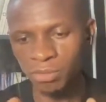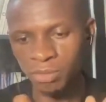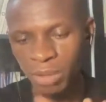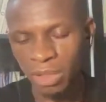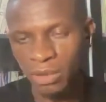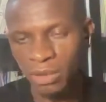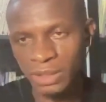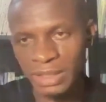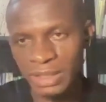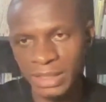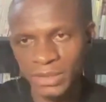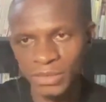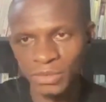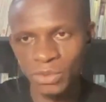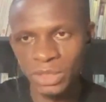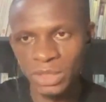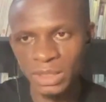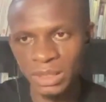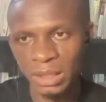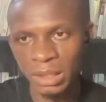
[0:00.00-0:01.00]
prioritize
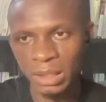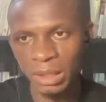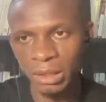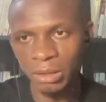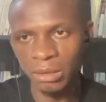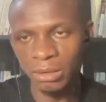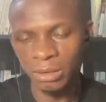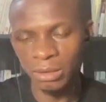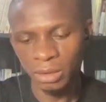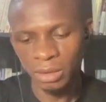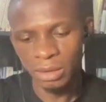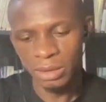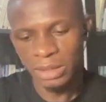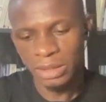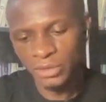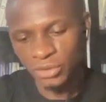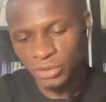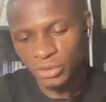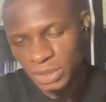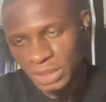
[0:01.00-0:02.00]
what is key.
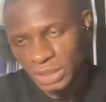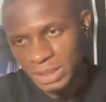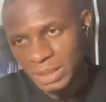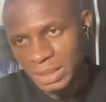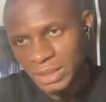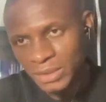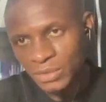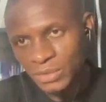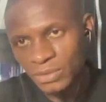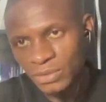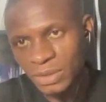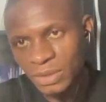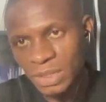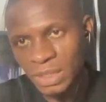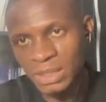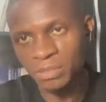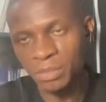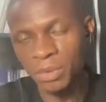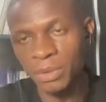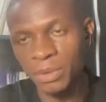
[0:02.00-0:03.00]
Let users start to
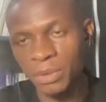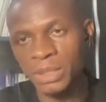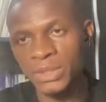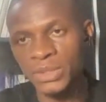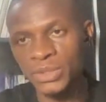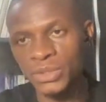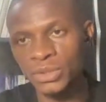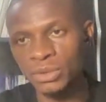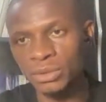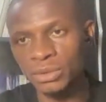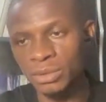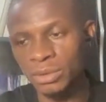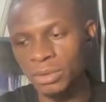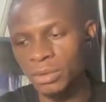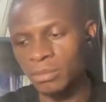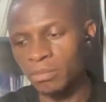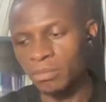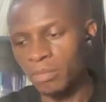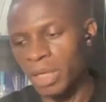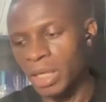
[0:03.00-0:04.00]
experience you,
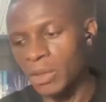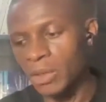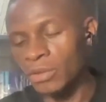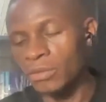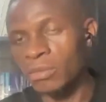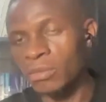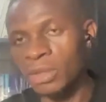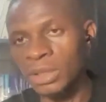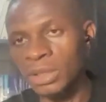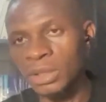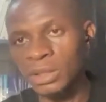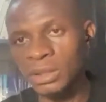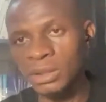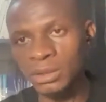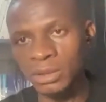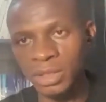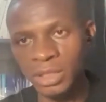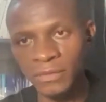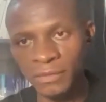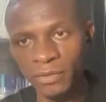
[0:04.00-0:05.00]
pay you money,
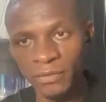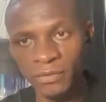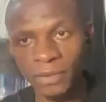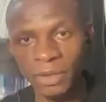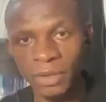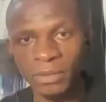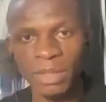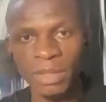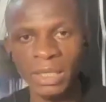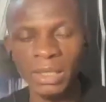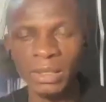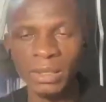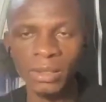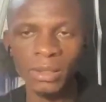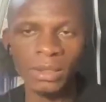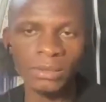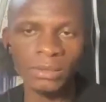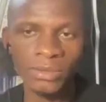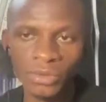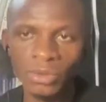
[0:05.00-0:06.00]
give you feedback,
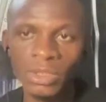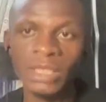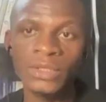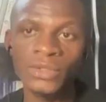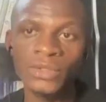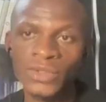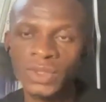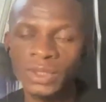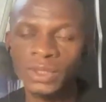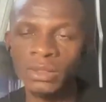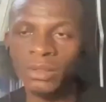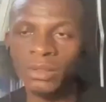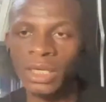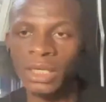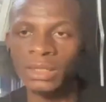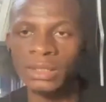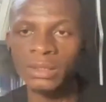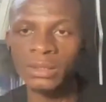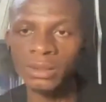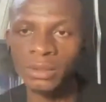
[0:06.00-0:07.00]
so that you
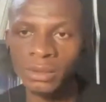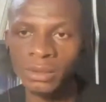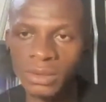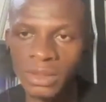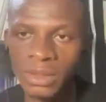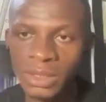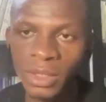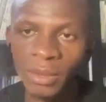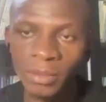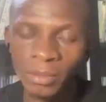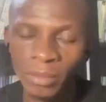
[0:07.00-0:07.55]
can stay